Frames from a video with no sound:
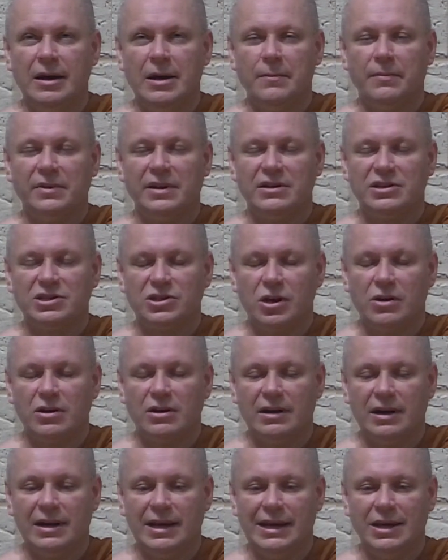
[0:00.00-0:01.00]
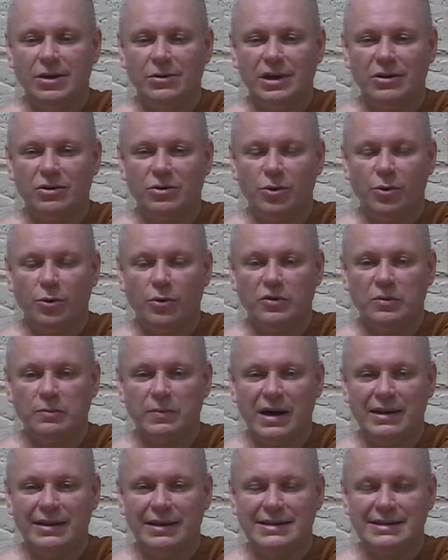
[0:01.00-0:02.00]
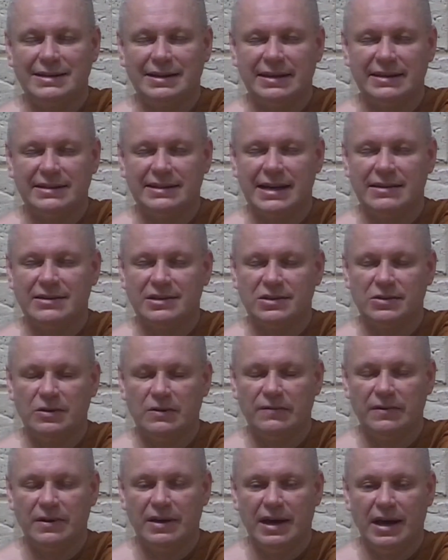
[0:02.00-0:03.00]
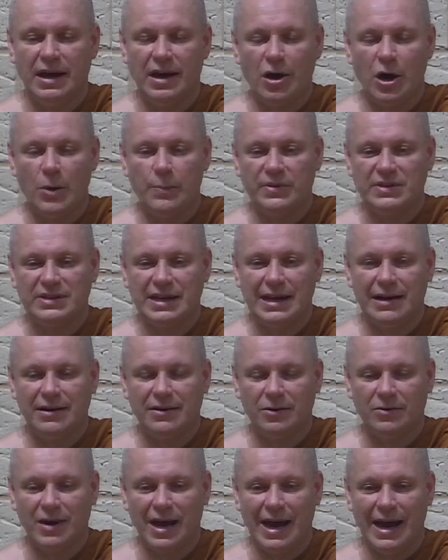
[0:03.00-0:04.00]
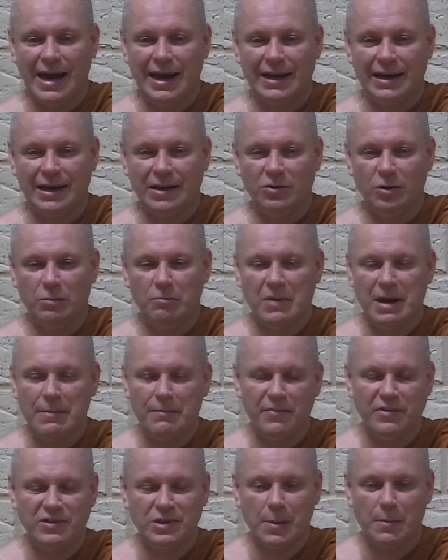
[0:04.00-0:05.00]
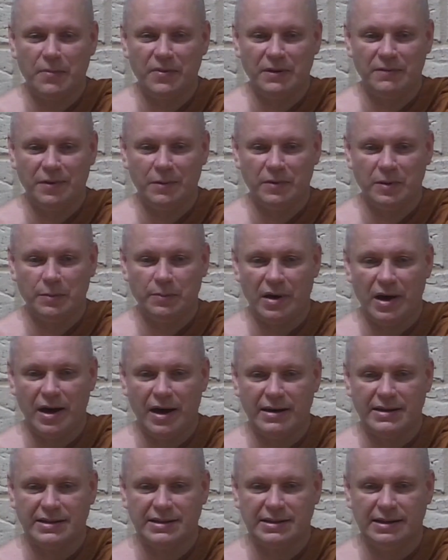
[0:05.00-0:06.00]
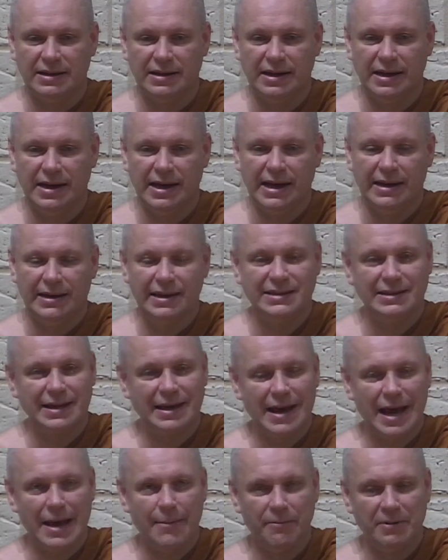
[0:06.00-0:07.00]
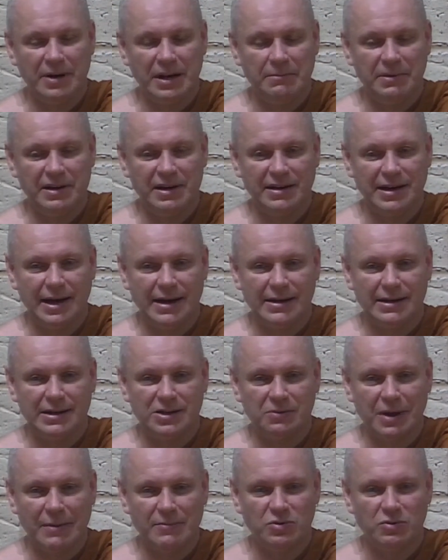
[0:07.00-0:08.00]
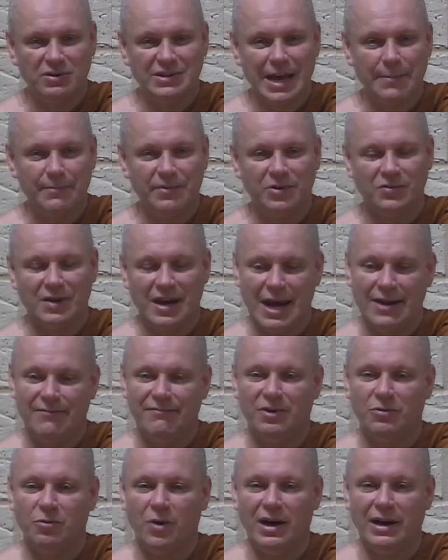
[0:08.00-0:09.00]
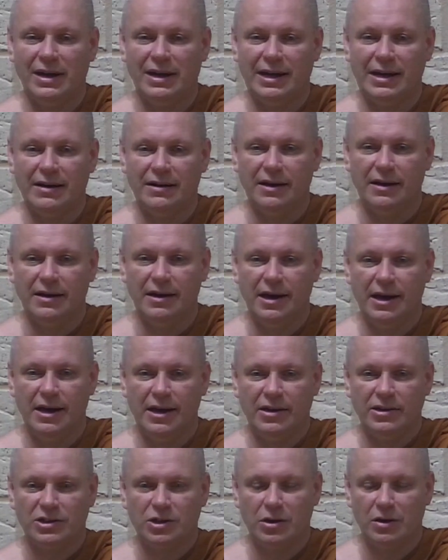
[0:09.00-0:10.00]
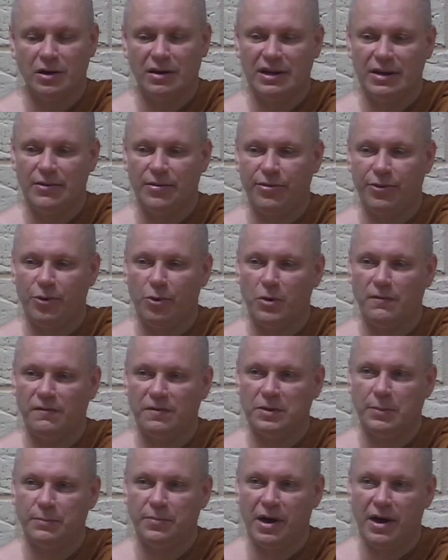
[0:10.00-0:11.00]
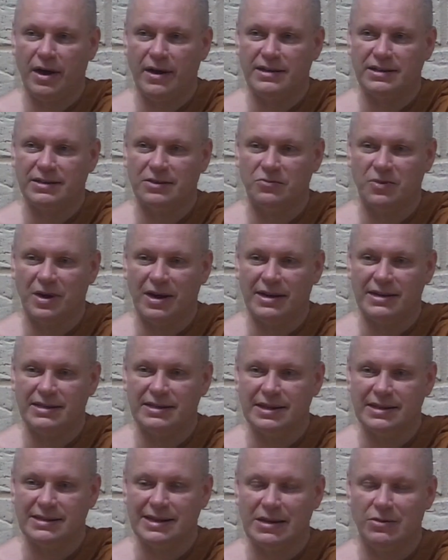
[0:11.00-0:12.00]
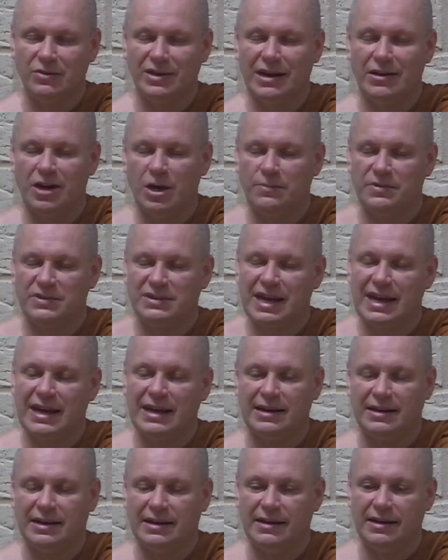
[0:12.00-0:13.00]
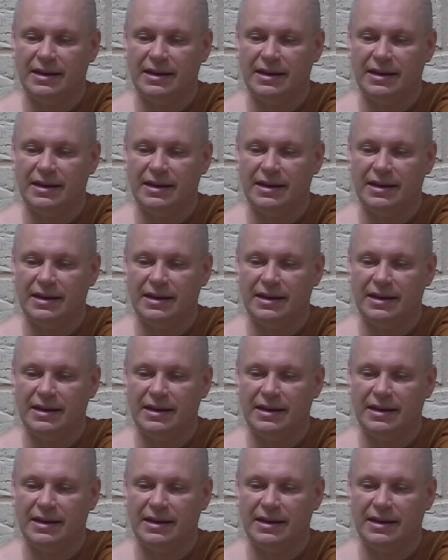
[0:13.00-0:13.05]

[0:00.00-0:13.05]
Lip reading: then suddenly you get caught by this sense of upset or anger. You remember something from the past. This can happen in meditation. I'm sure it's happened to everyone here. Suddenly a thought from the past arises and you get upset.